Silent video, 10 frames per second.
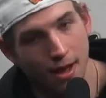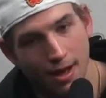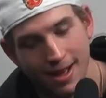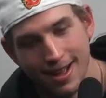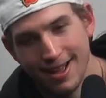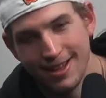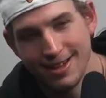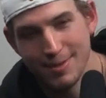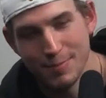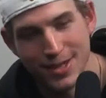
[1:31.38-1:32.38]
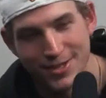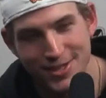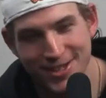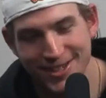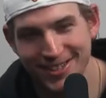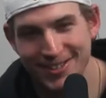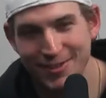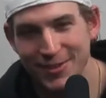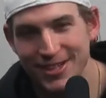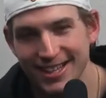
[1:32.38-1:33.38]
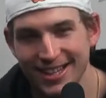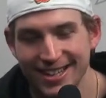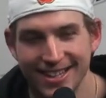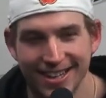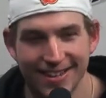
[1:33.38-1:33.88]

school? Not much. You know what? Like,